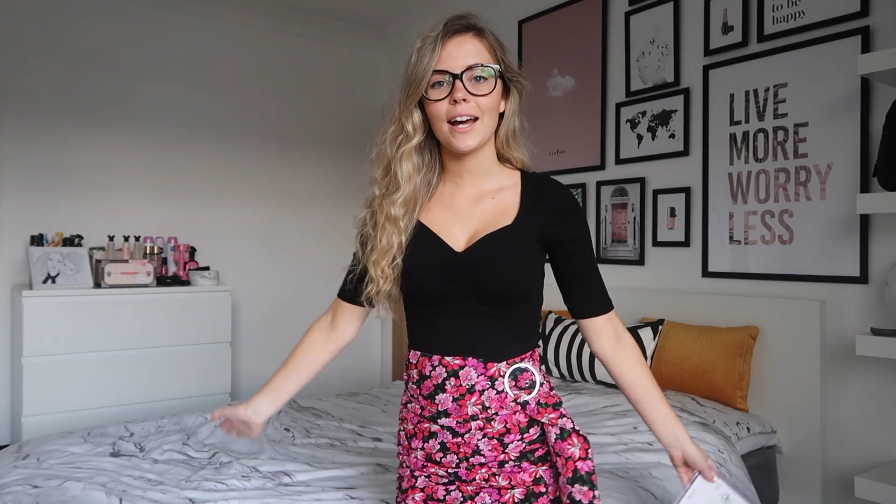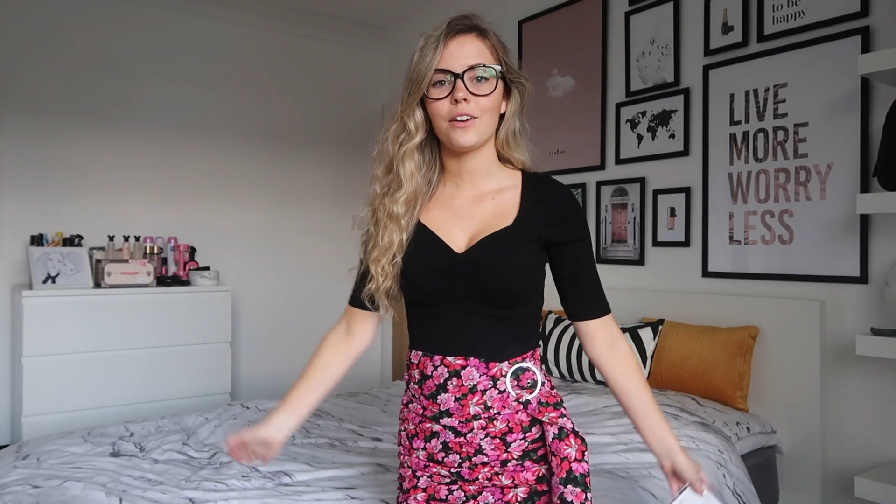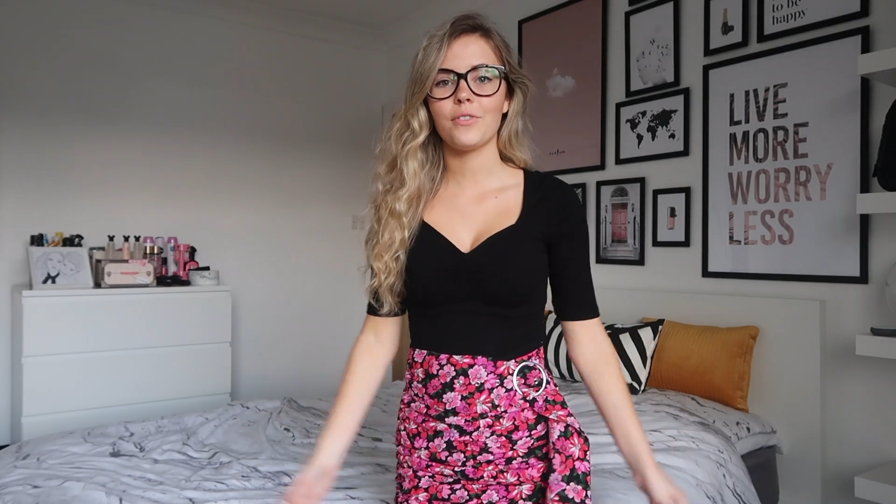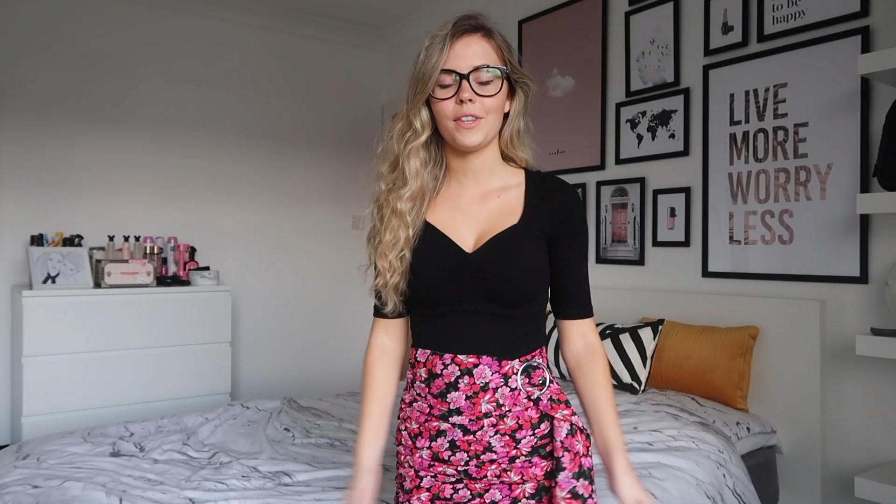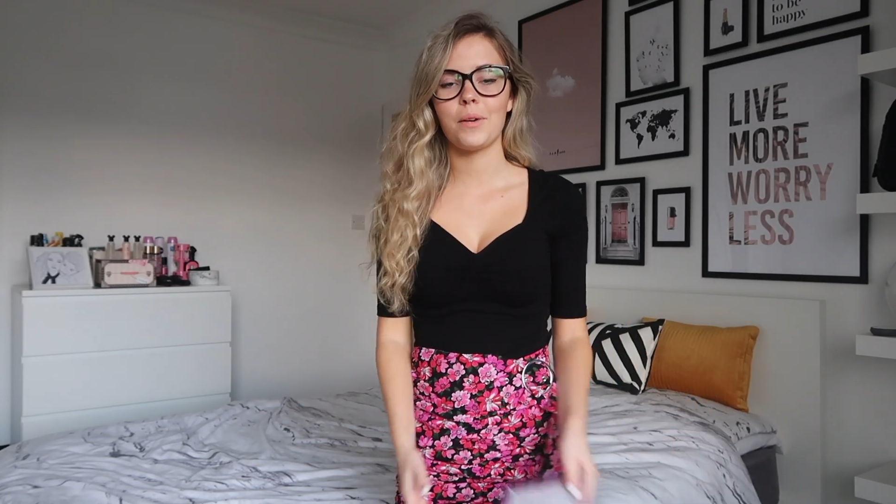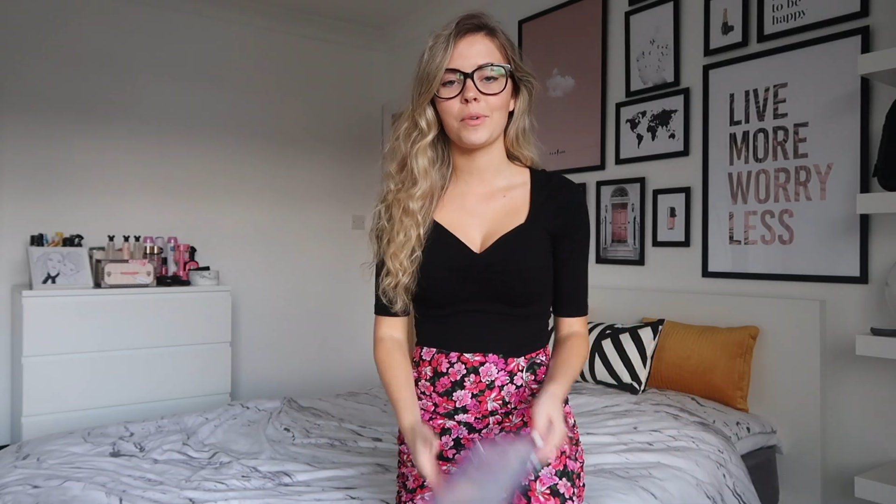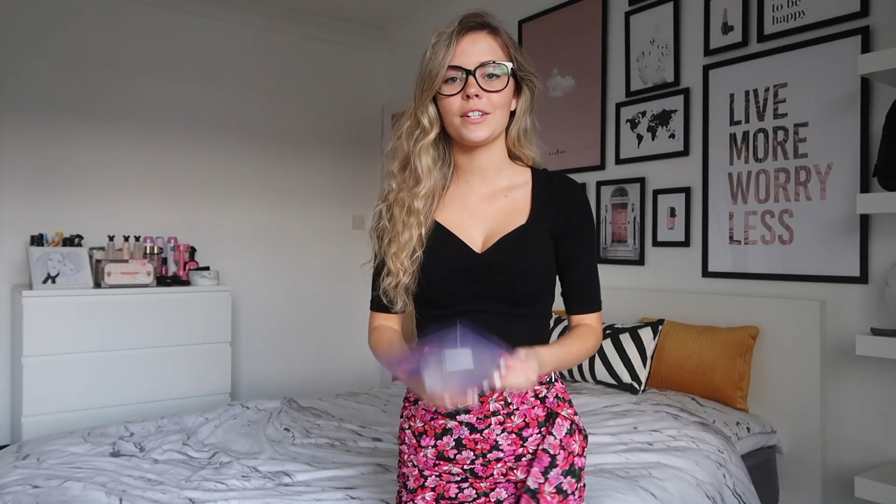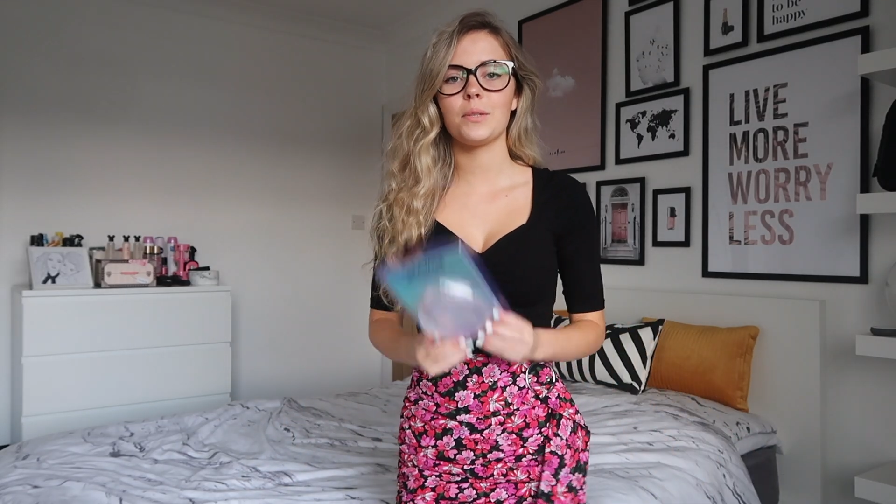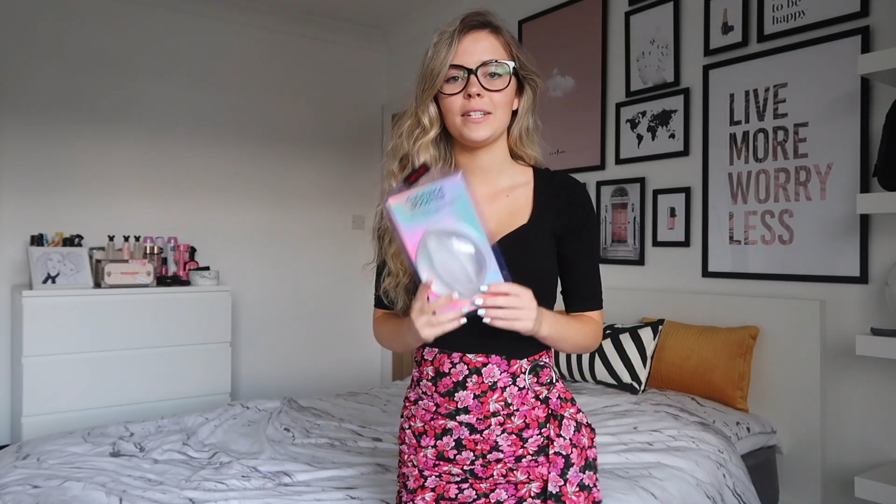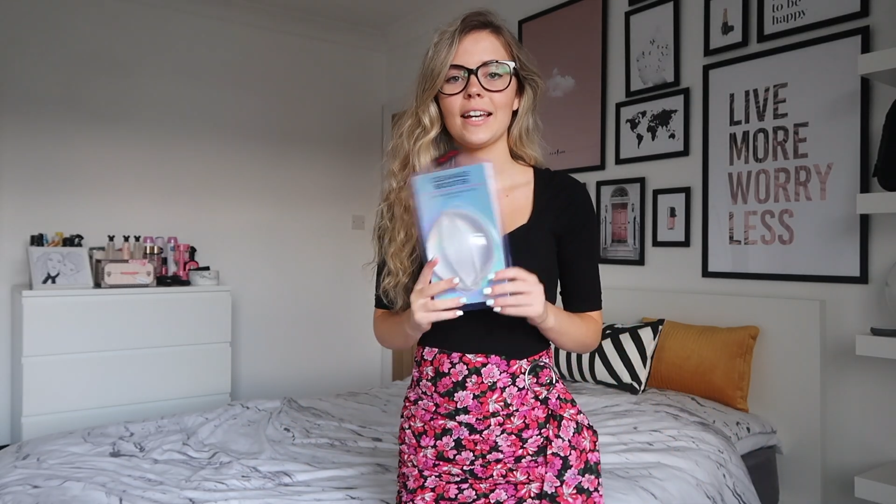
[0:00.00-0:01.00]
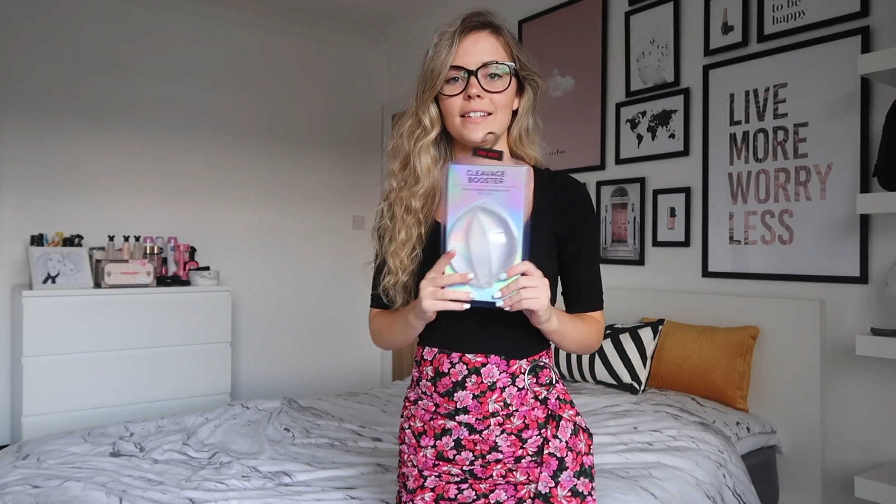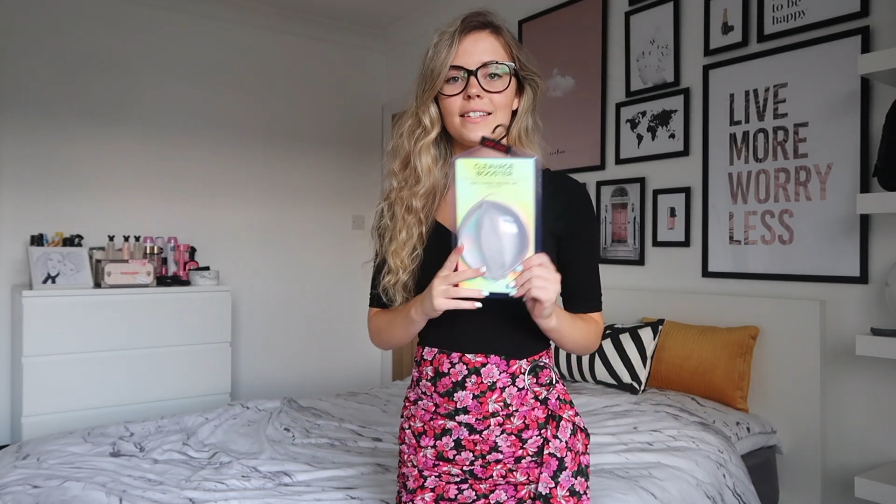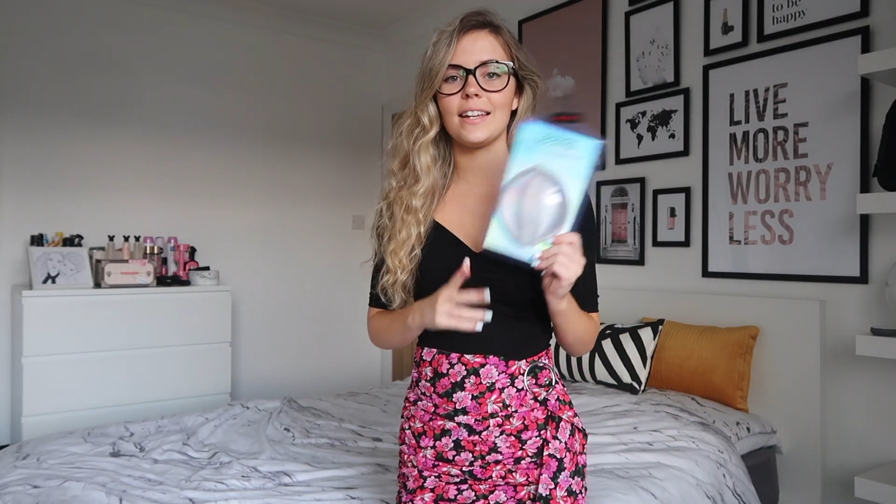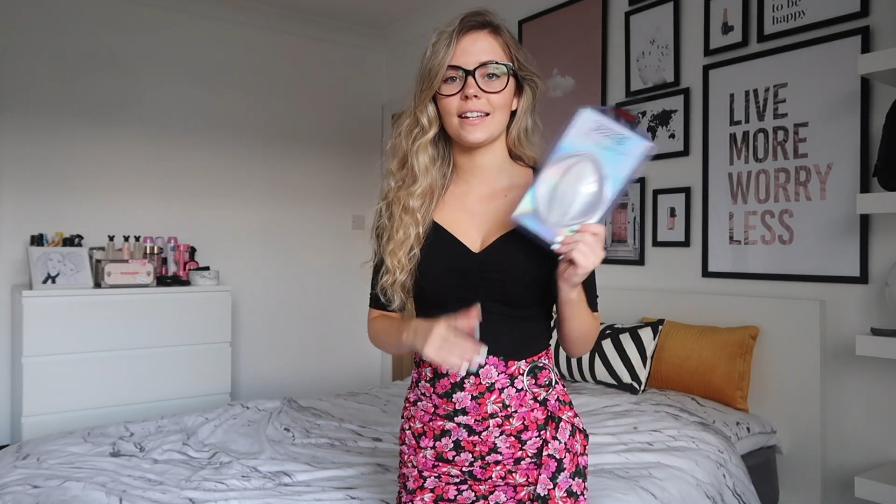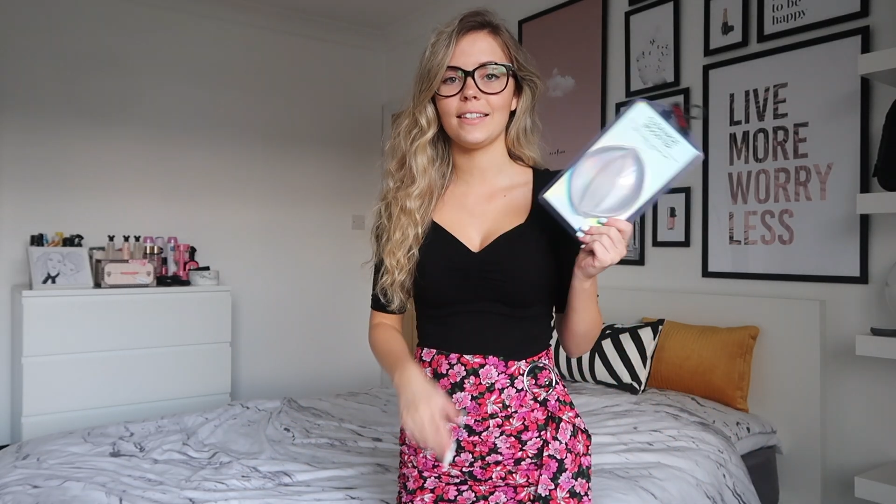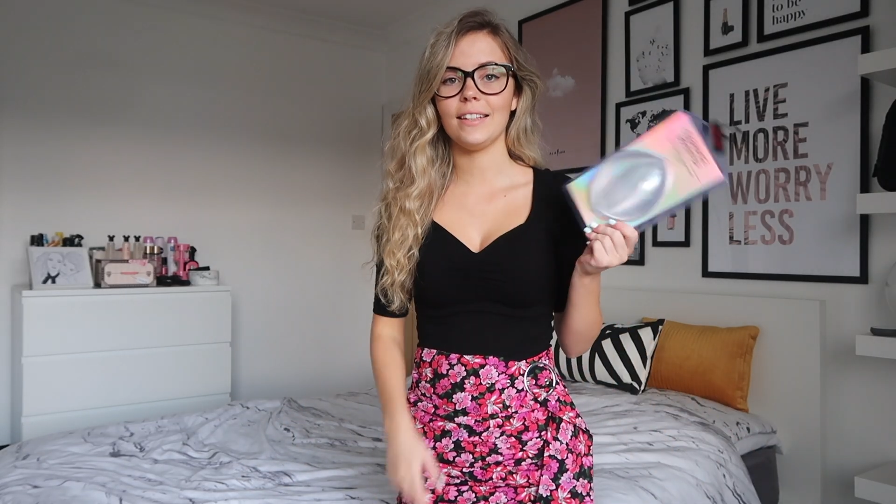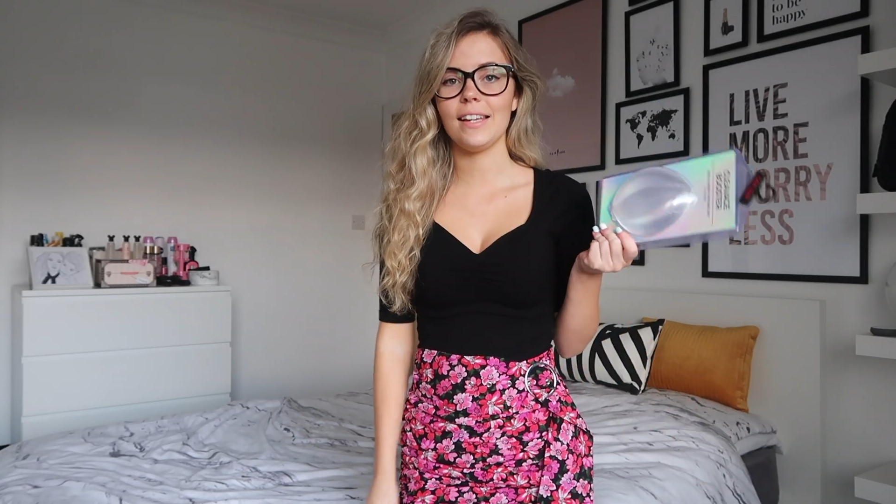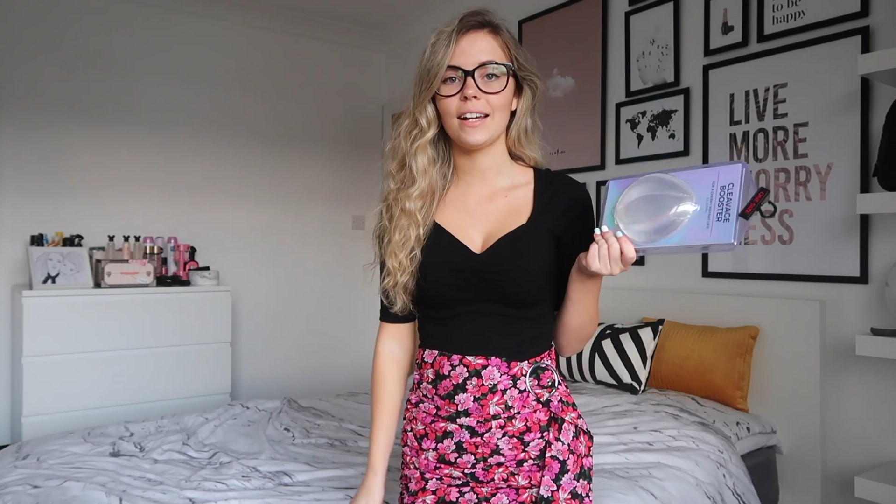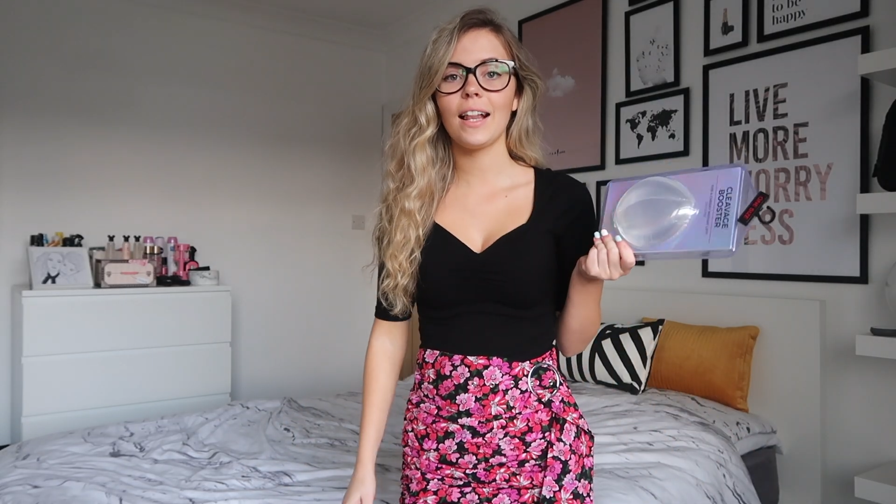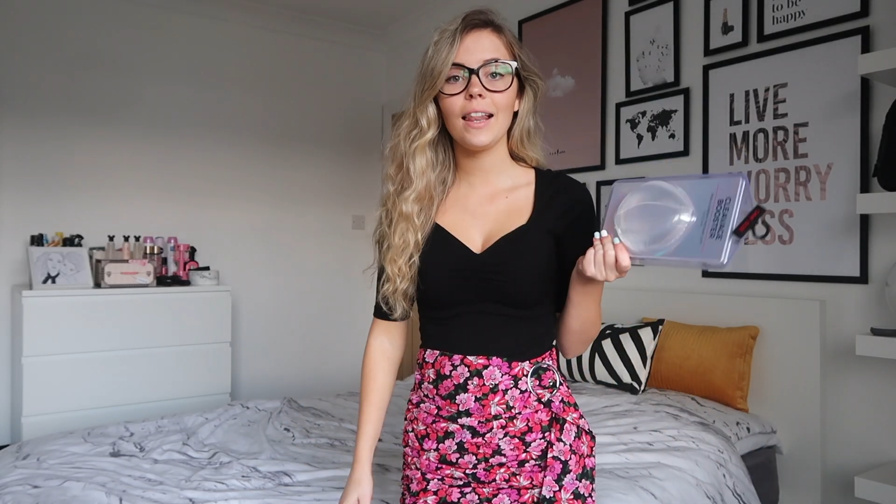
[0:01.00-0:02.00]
outfit that I'm going to be testing the